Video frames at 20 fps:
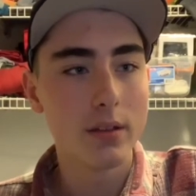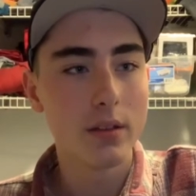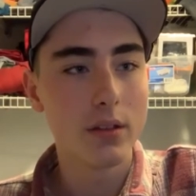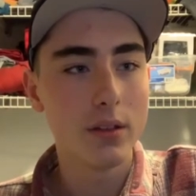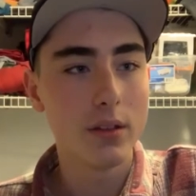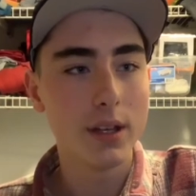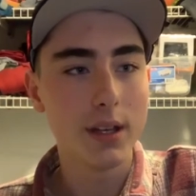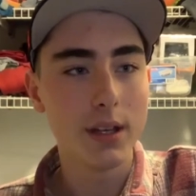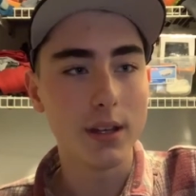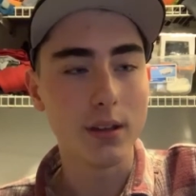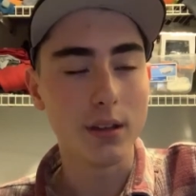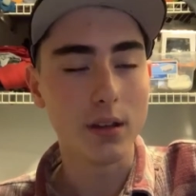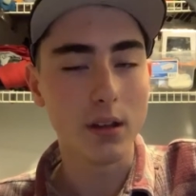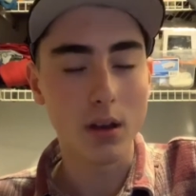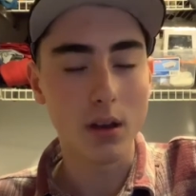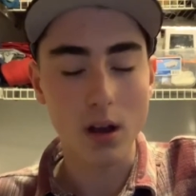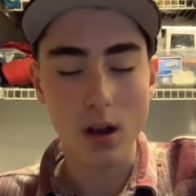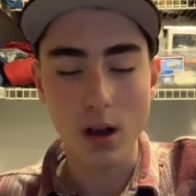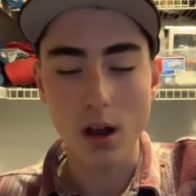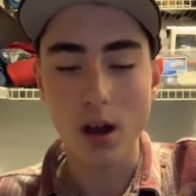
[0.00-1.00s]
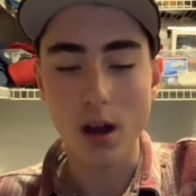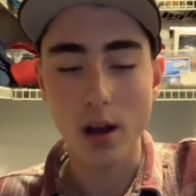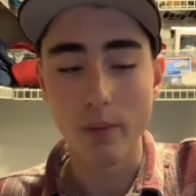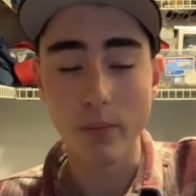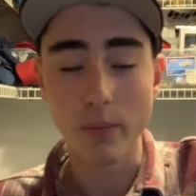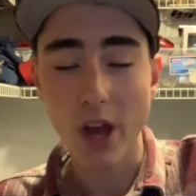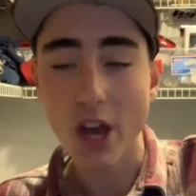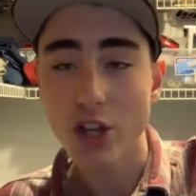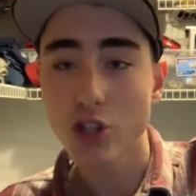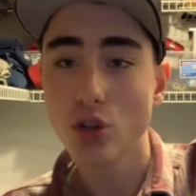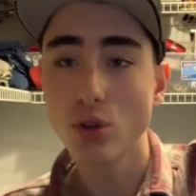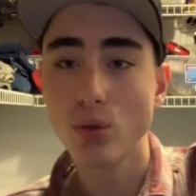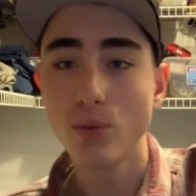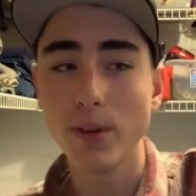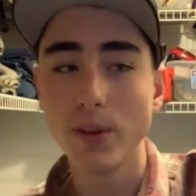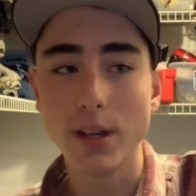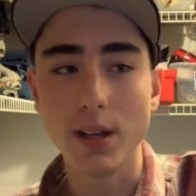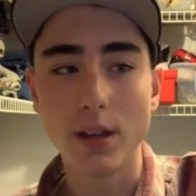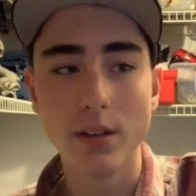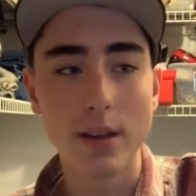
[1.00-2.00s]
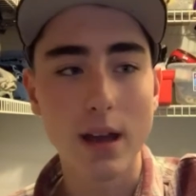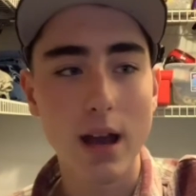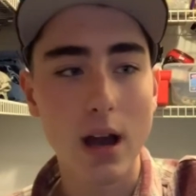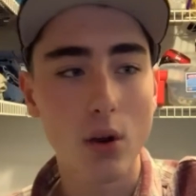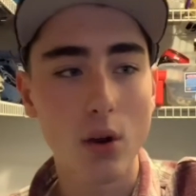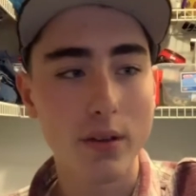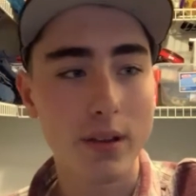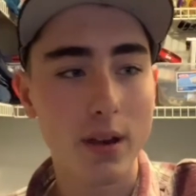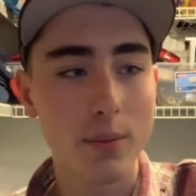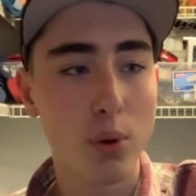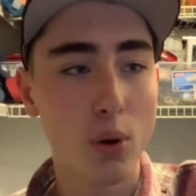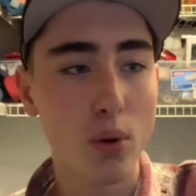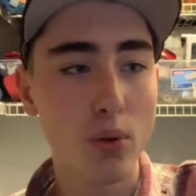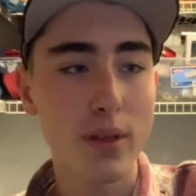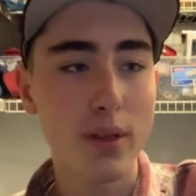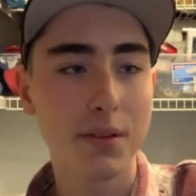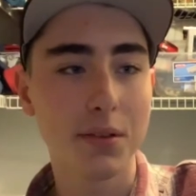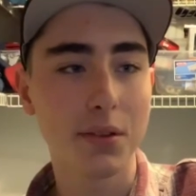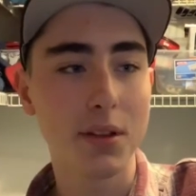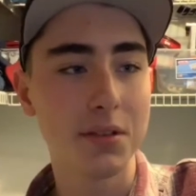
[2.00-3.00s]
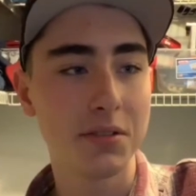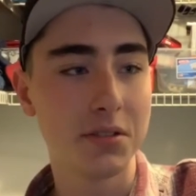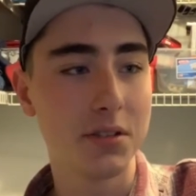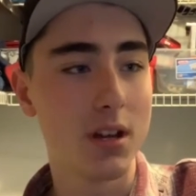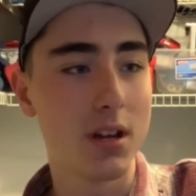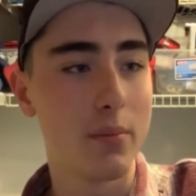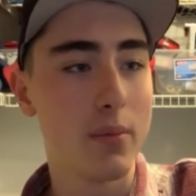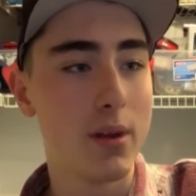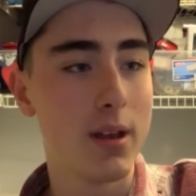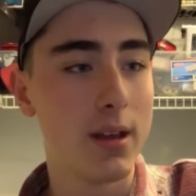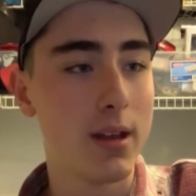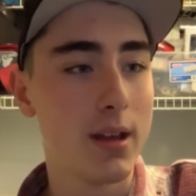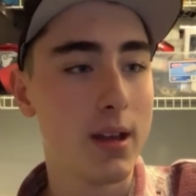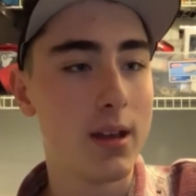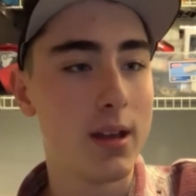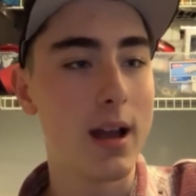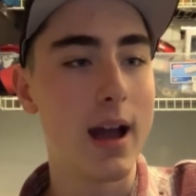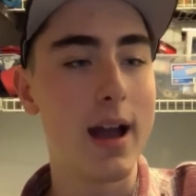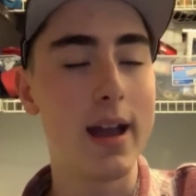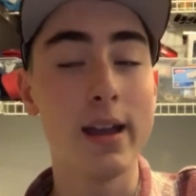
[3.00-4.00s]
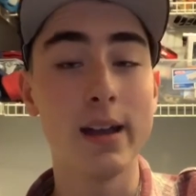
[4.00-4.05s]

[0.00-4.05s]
the, um, the SUV. Now, as I pull this list up, I